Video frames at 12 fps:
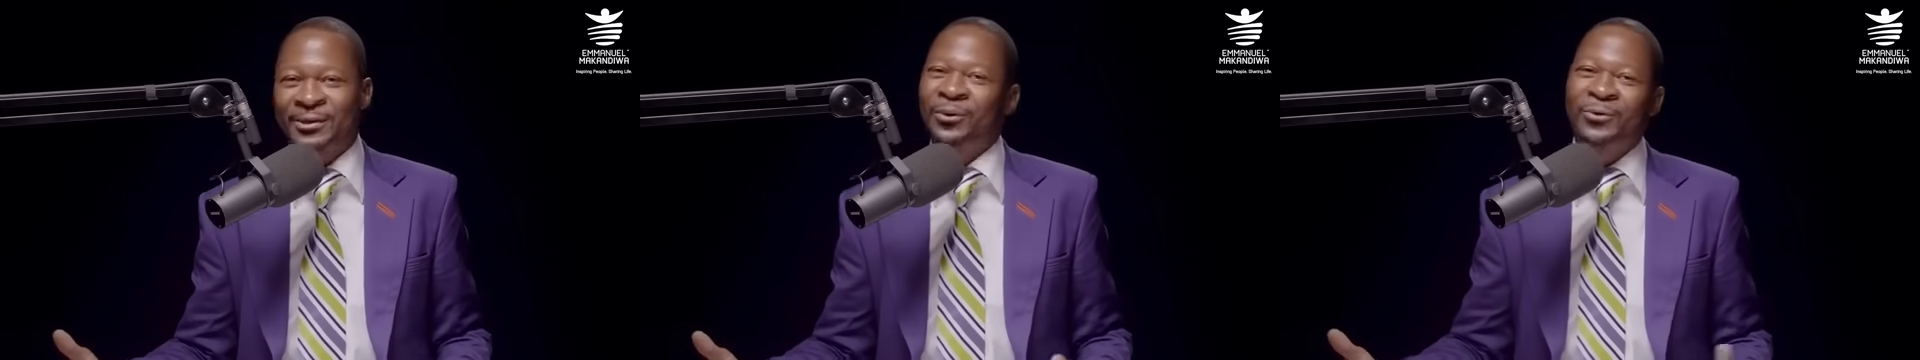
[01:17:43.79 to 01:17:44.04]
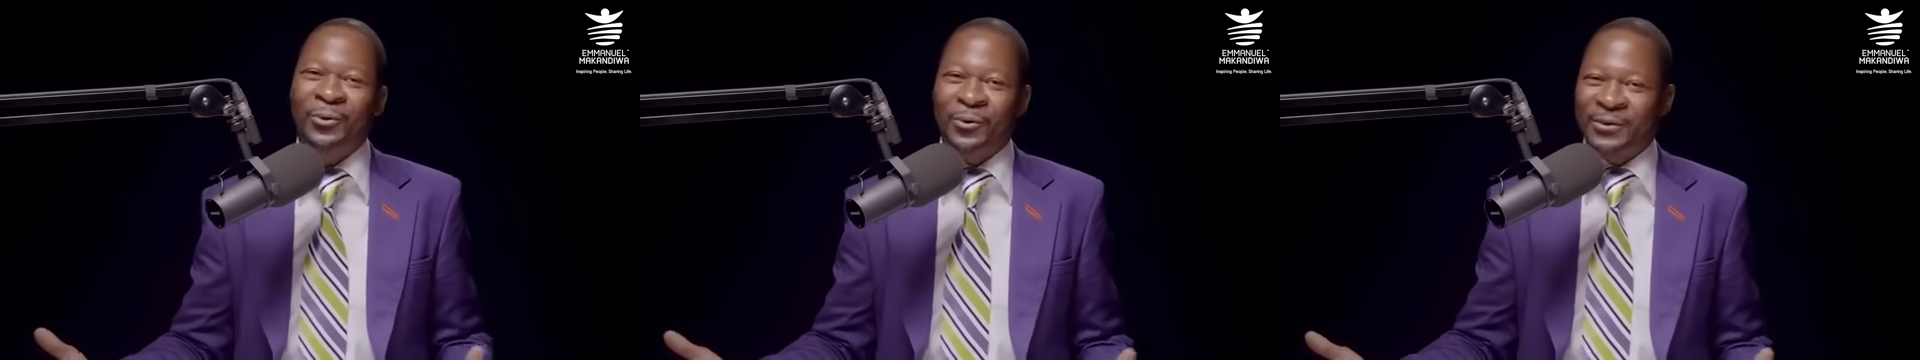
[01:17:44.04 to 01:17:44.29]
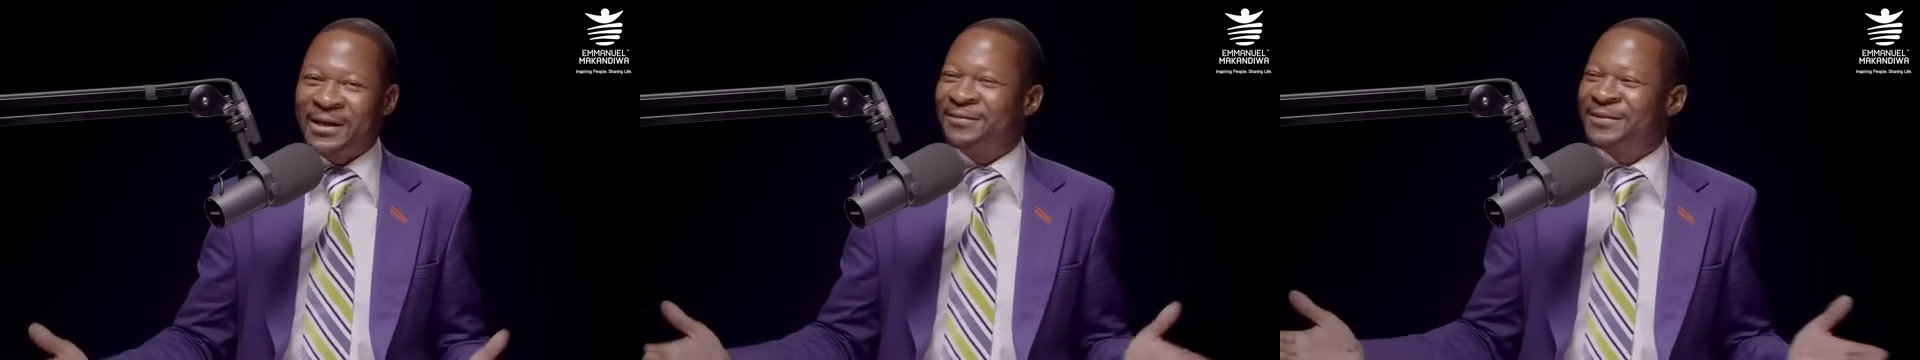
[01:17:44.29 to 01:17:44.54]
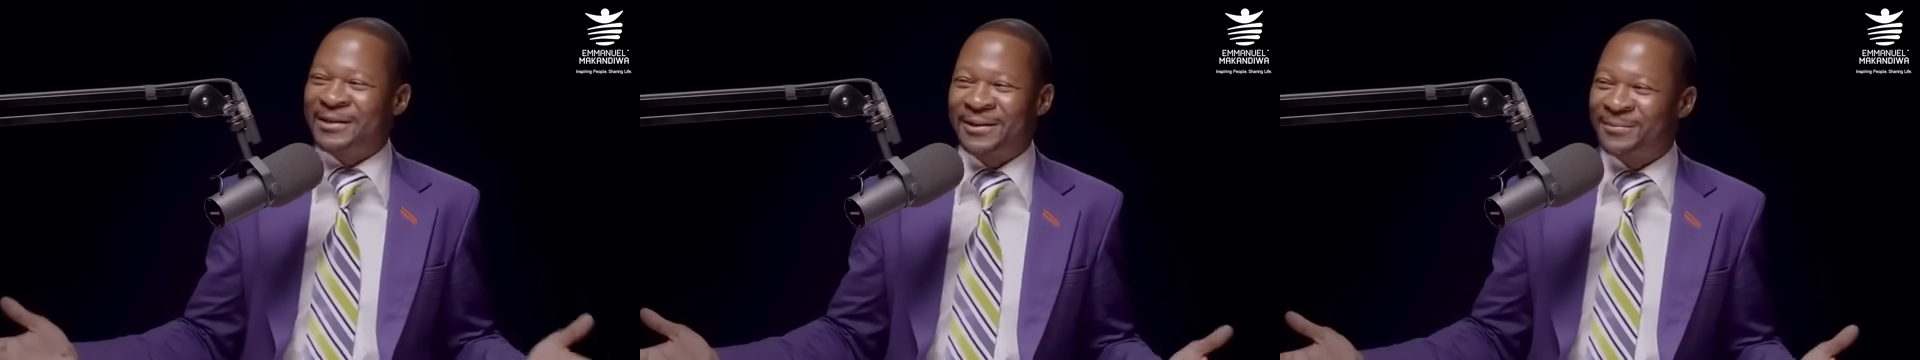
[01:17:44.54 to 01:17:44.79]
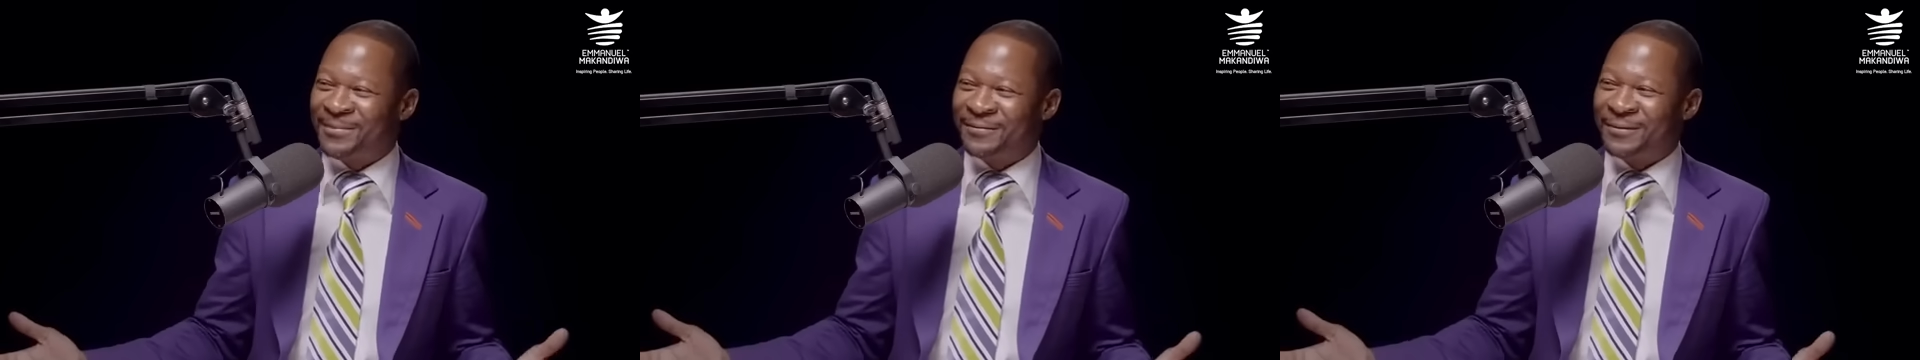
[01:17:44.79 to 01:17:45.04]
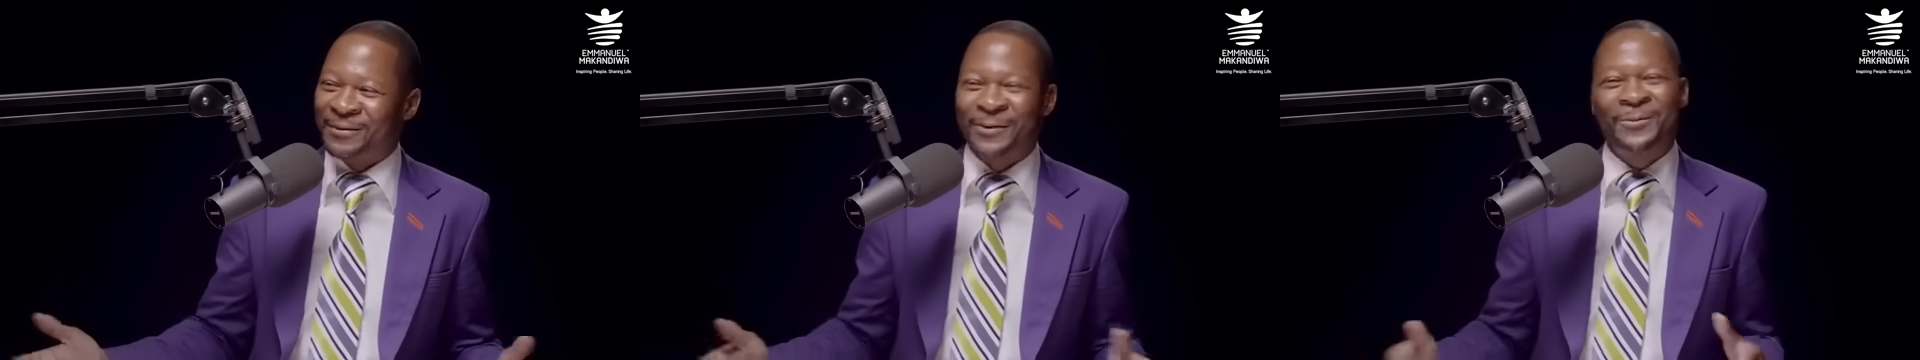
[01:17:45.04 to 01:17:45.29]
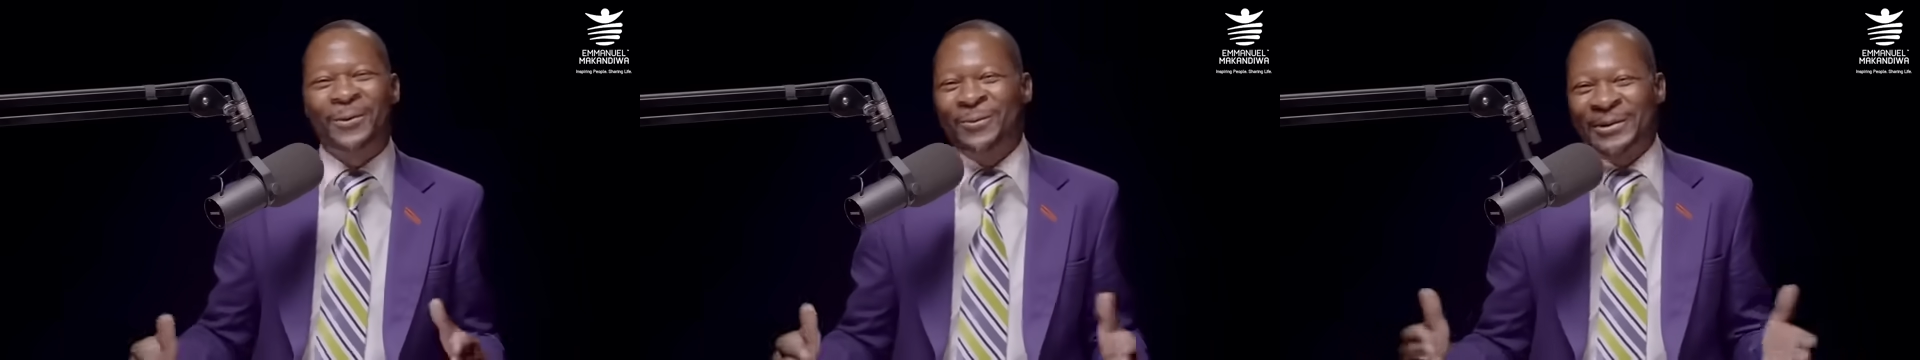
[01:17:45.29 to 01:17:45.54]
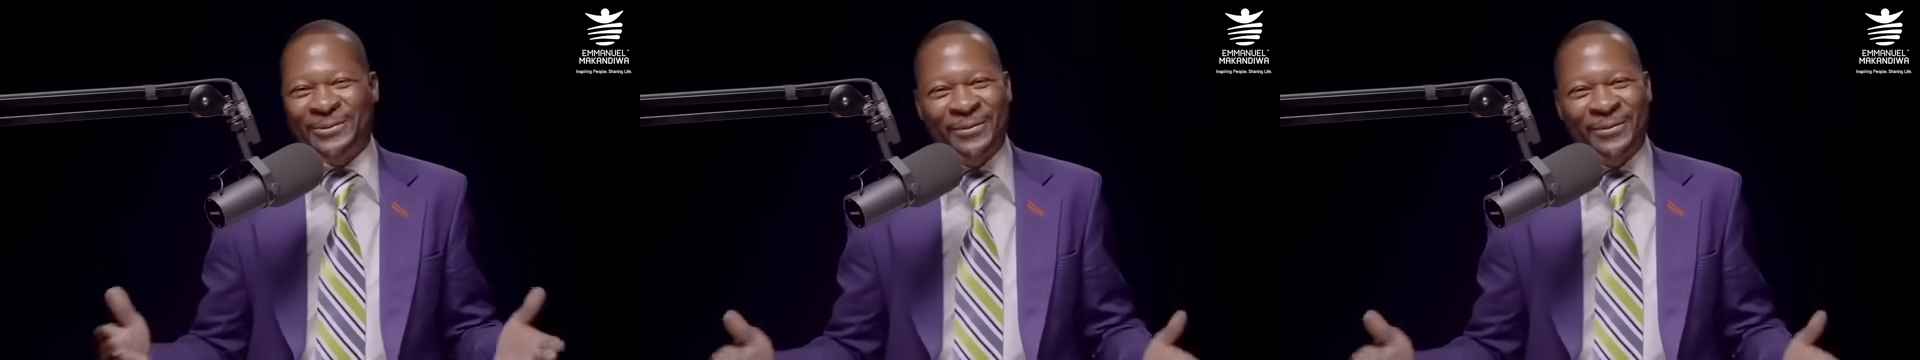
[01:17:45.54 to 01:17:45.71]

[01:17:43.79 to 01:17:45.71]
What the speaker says: don't always, I've said it before, don't always